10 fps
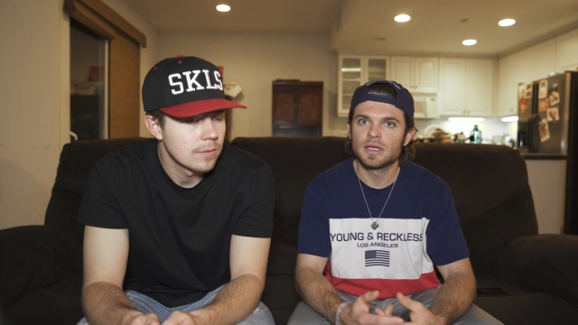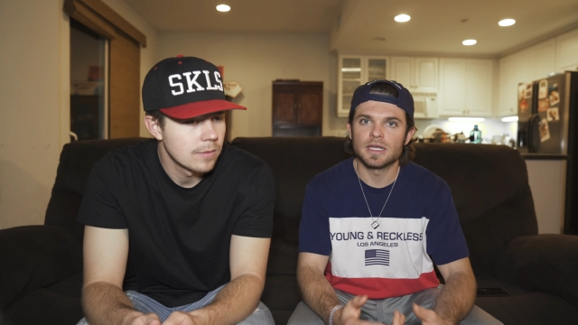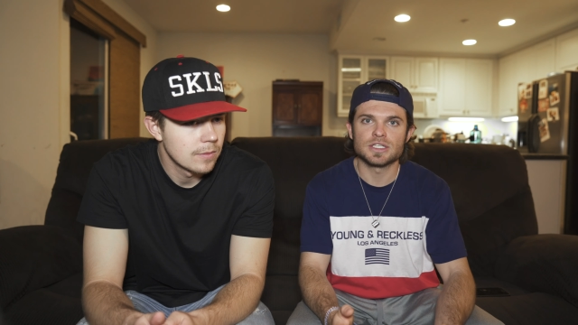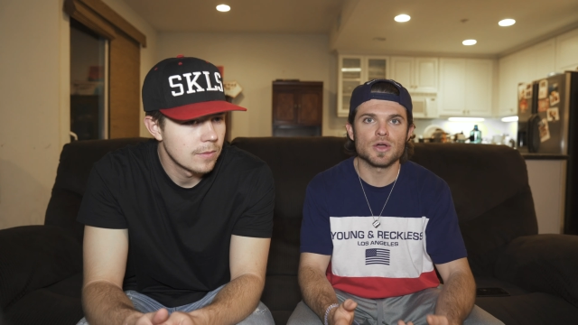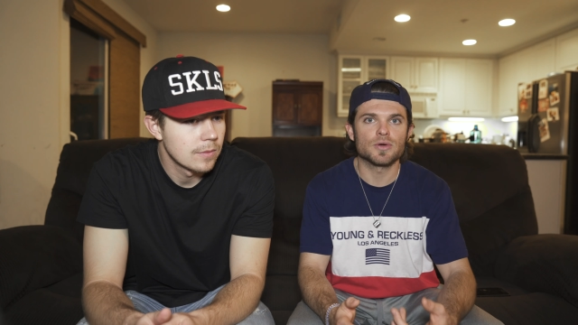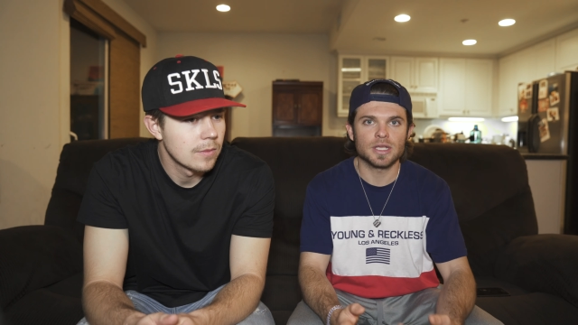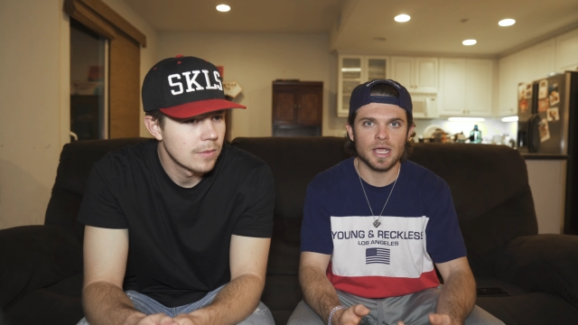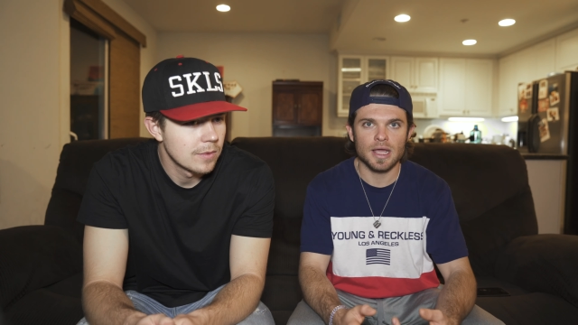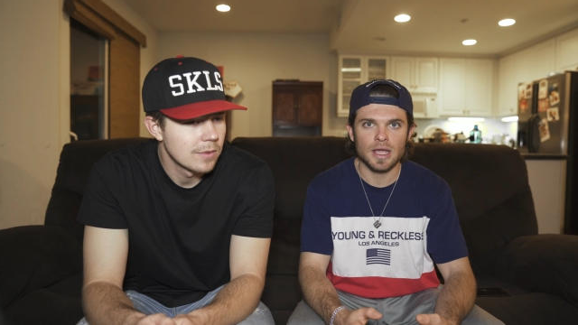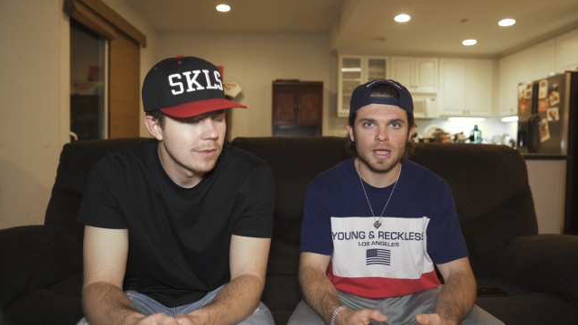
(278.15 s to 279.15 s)
Speaker 1: It's
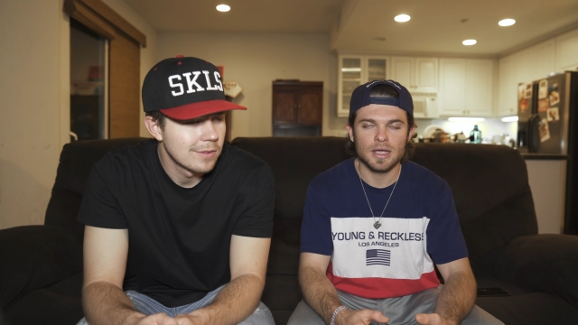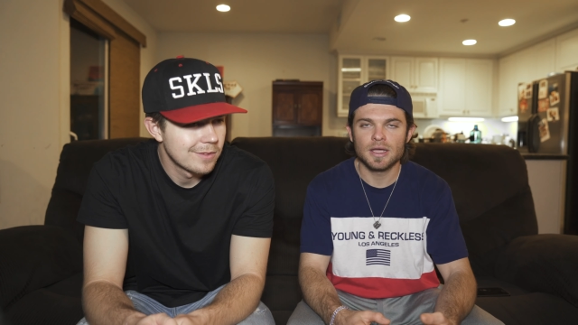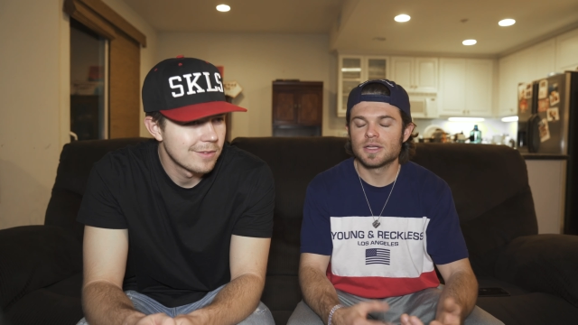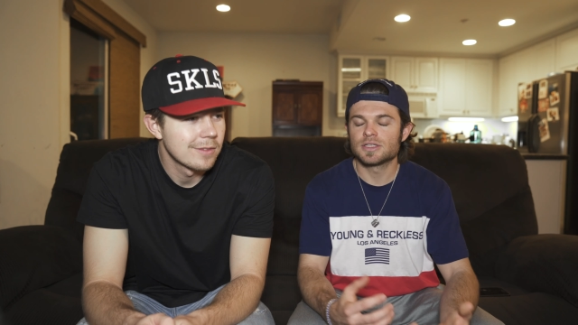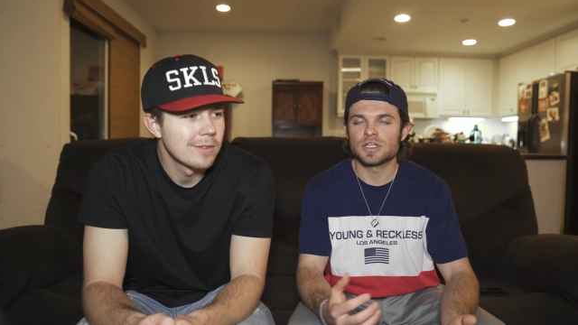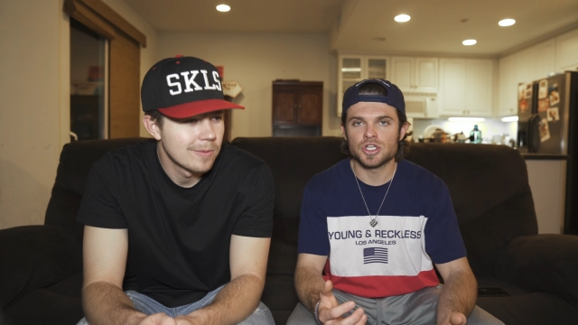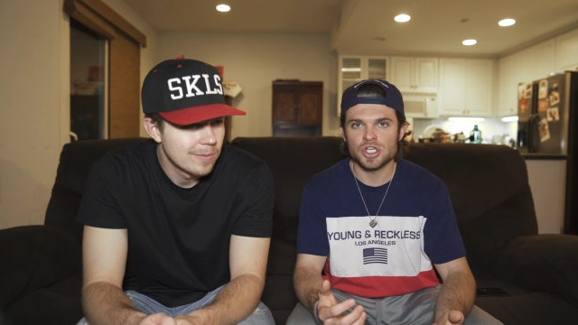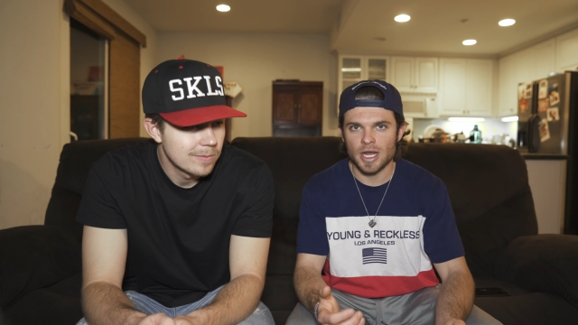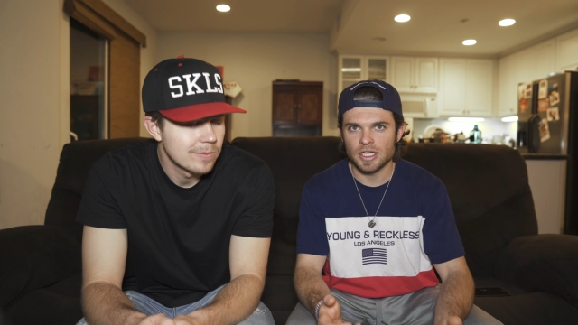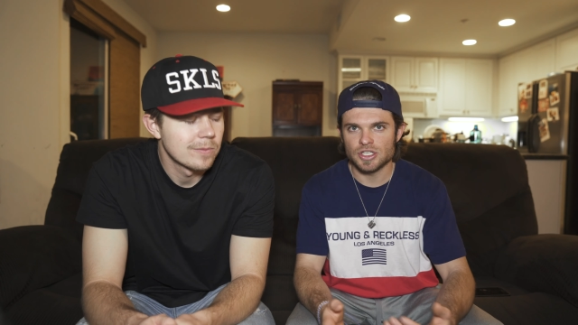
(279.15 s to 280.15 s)
okay to
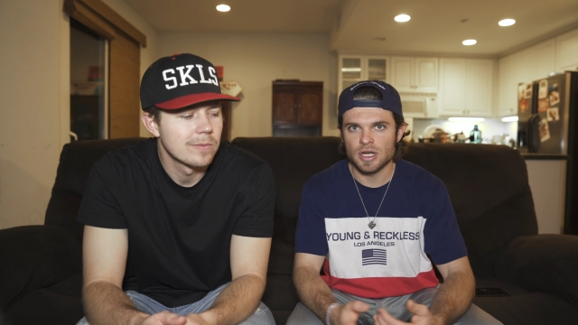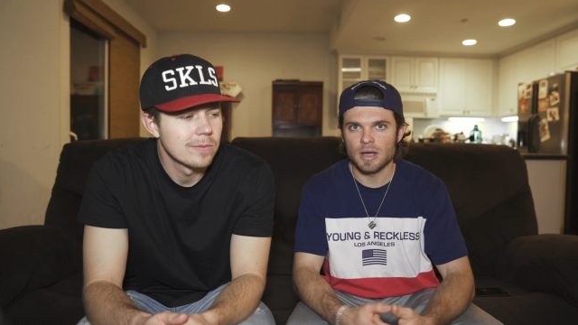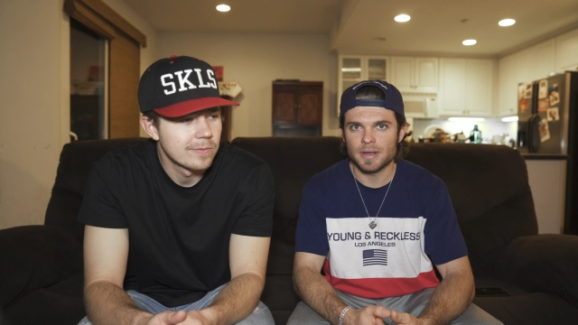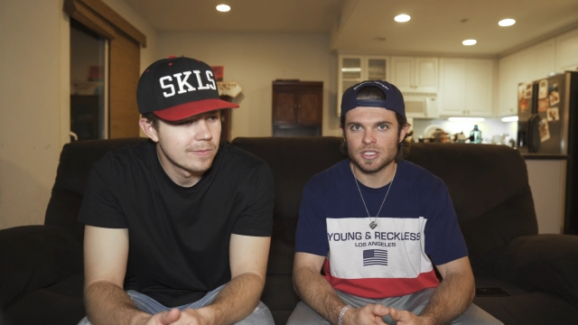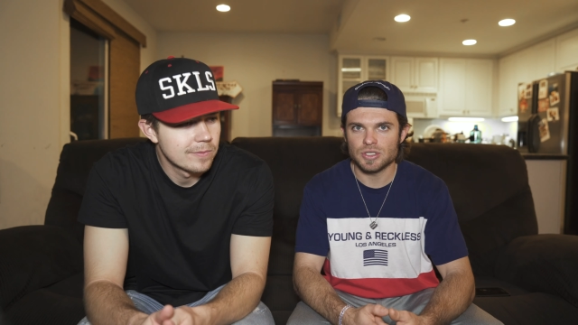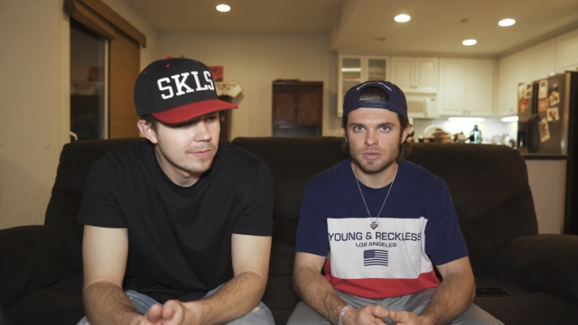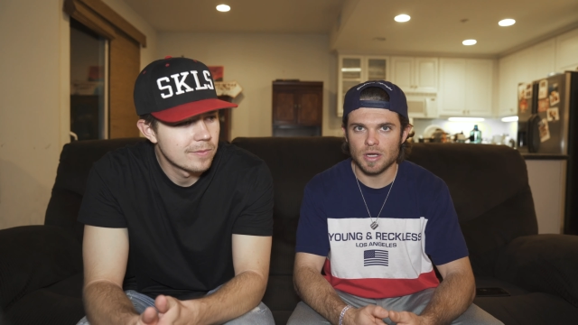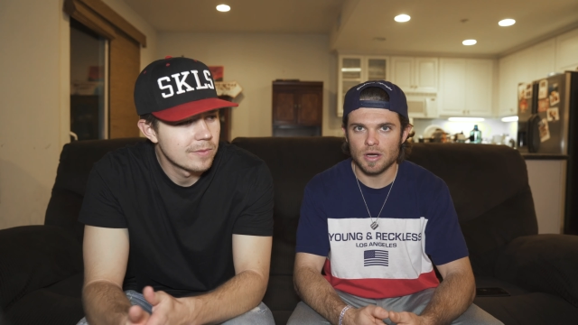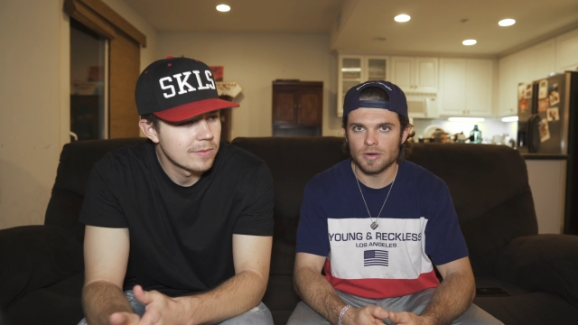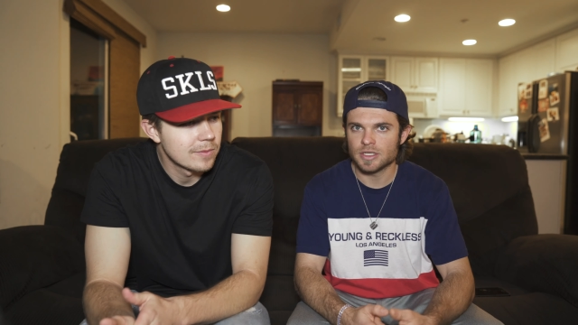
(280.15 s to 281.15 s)
change it up as you go.